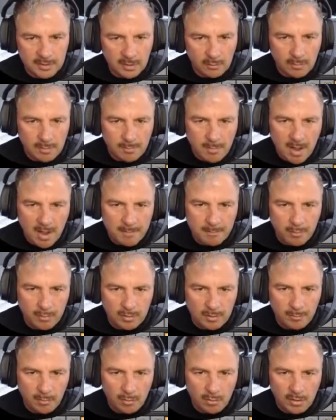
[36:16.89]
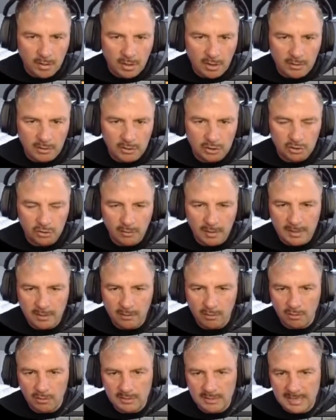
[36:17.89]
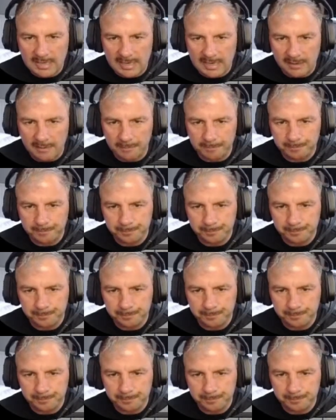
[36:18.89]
So we might put the border going straight across here.